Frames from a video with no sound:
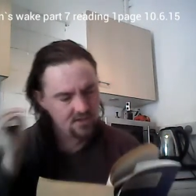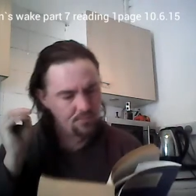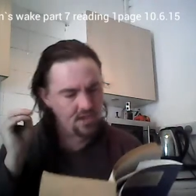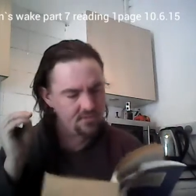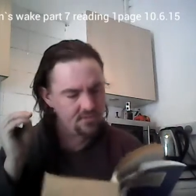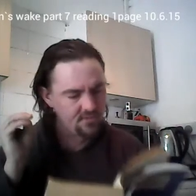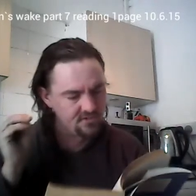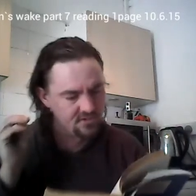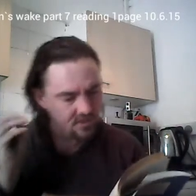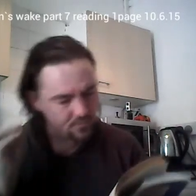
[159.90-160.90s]
Primus
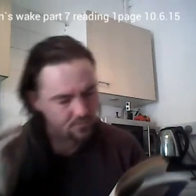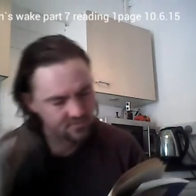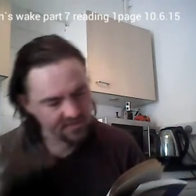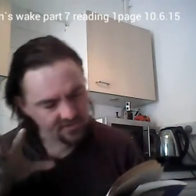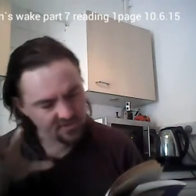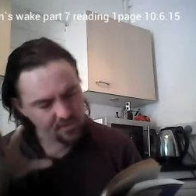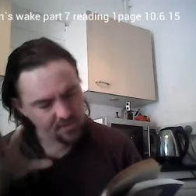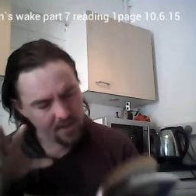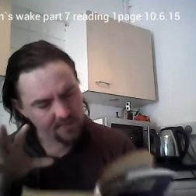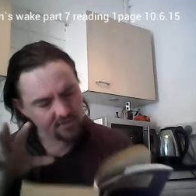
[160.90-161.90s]
was
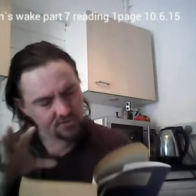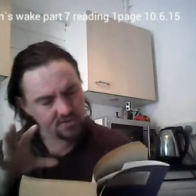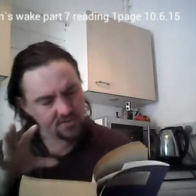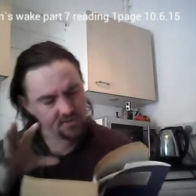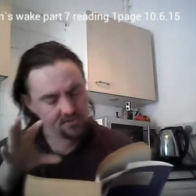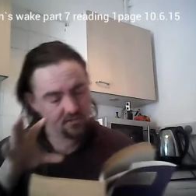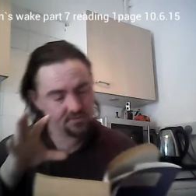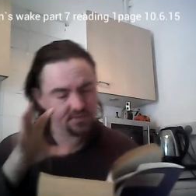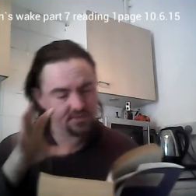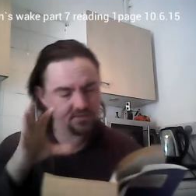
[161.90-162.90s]
sentryman and drilled all
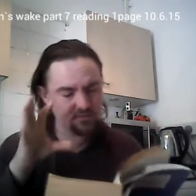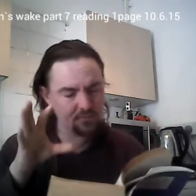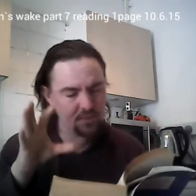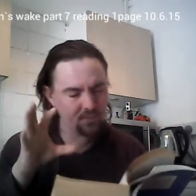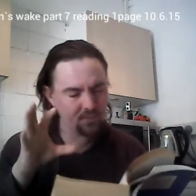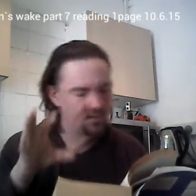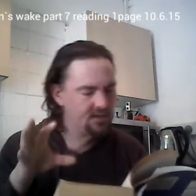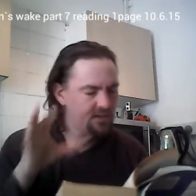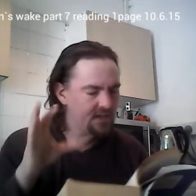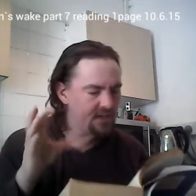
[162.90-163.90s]
decent people.
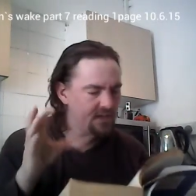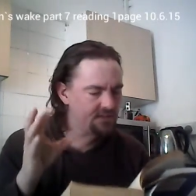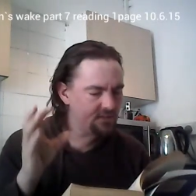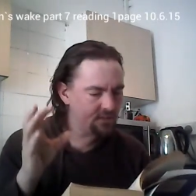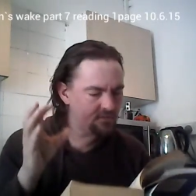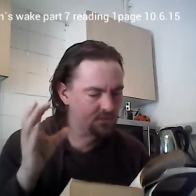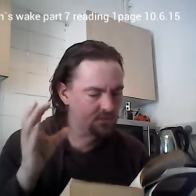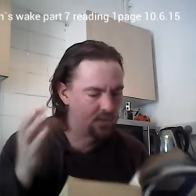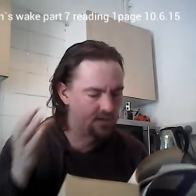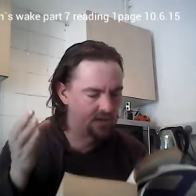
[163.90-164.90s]
Cadi went to
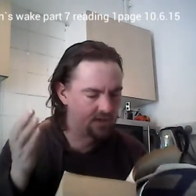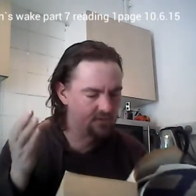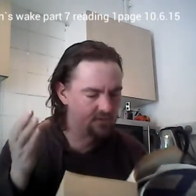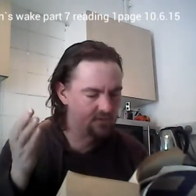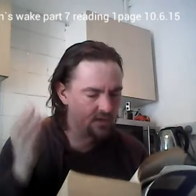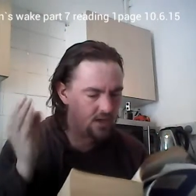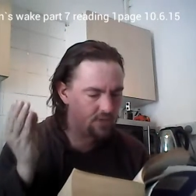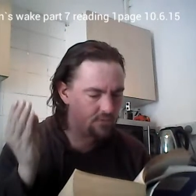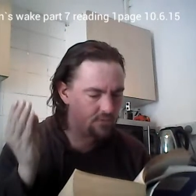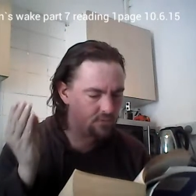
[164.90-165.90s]
winehouse and
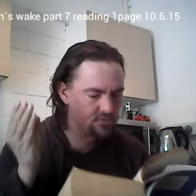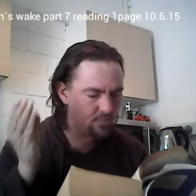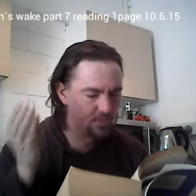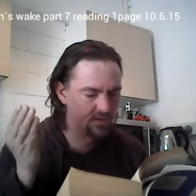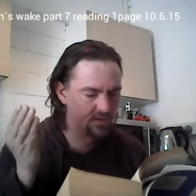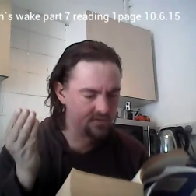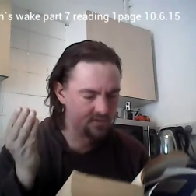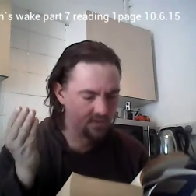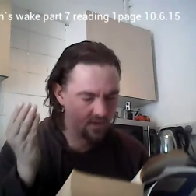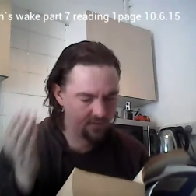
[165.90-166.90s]
wrote a piece,
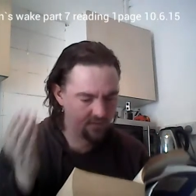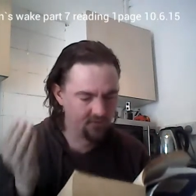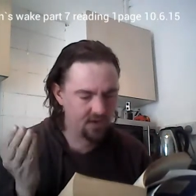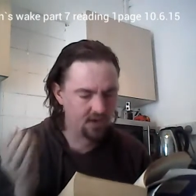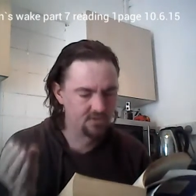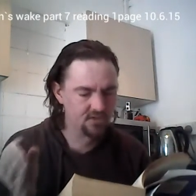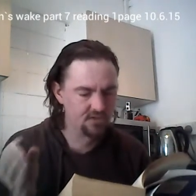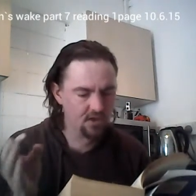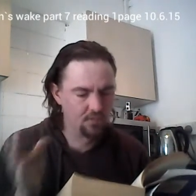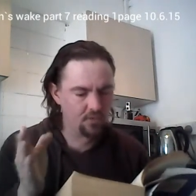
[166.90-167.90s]
a farce,
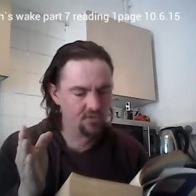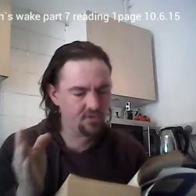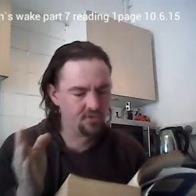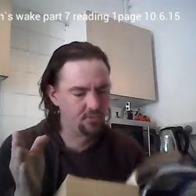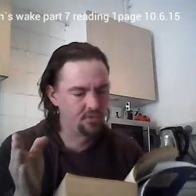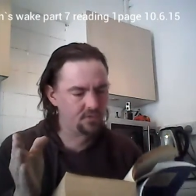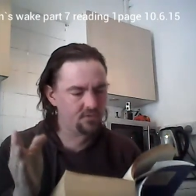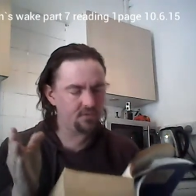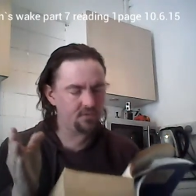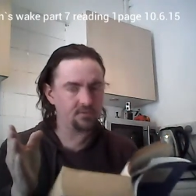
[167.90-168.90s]
blotty words
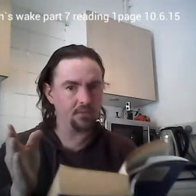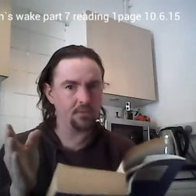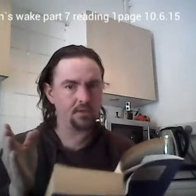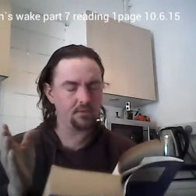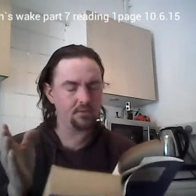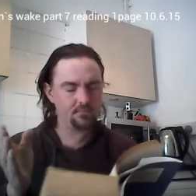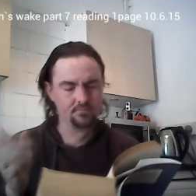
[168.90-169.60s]
for Dublin.